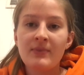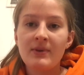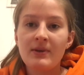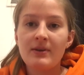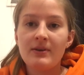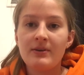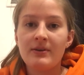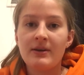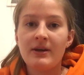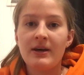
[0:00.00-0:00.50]

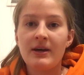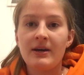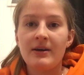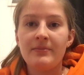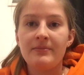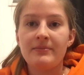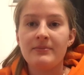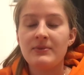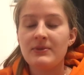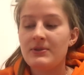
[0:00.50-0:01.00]
Okay,
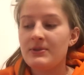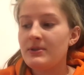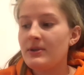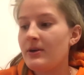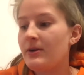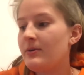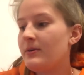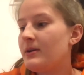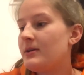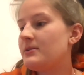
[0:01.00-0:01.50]

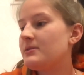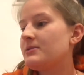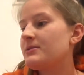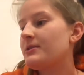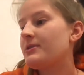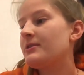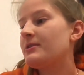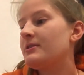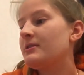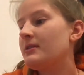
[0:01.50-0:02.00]
so it is
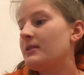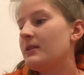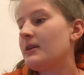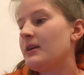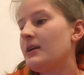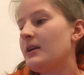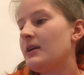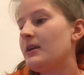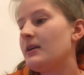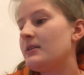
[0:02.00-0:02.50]

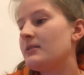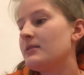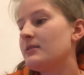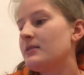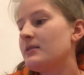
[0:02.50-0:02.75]
currently